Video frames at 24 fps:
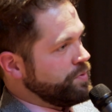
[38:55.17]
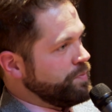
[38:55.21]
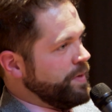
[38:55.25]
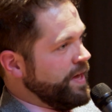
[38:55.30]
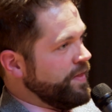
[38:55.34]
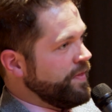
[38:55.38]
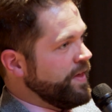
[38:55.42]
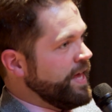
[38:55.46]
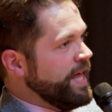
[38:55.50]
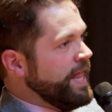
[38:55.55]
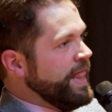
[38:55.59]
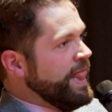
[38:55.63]

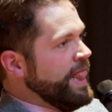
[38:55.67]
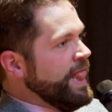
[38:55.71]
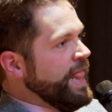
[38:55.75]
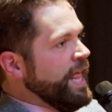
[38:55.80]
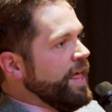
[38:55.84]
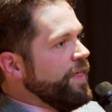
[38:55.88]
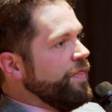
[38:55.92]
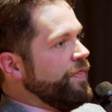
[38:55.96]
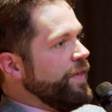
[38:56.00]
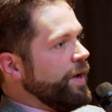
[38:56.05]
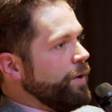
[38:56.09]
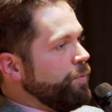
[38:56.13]
Smith,
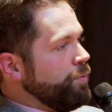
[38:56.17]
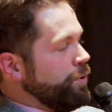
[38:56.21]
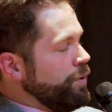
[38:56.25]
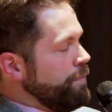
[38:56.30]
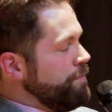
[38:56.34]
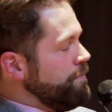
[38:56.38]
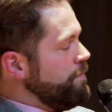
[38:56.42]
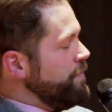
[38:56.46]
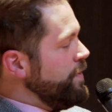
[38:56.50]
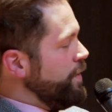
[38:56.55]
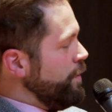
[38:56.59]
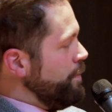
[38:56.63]
there
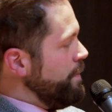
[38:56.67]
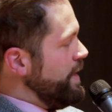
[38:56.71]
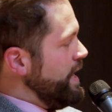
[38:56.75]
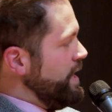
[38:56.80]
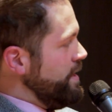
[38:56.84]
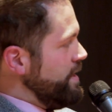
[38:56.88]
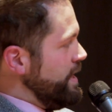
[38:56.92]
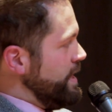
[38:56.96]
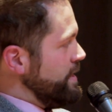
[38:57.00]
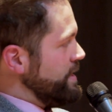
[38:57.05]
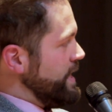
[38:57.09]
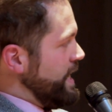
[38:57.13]
were there were
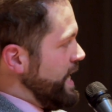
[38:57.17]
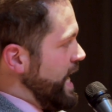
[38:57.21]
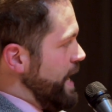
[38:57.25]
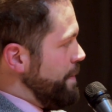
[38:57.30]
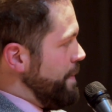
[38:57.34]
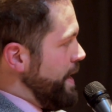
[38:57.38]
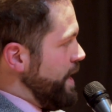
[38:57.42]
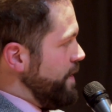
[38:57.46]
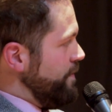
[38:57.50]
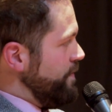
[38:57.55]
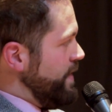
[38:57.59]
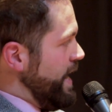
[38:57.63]
many things that
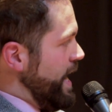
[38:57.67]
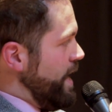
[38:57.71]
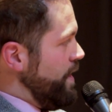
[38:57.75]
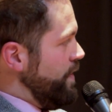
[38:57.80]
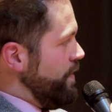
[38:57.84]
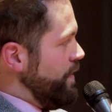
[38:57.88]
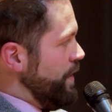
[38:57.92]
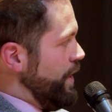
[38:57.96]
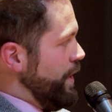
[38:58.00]
came out of that.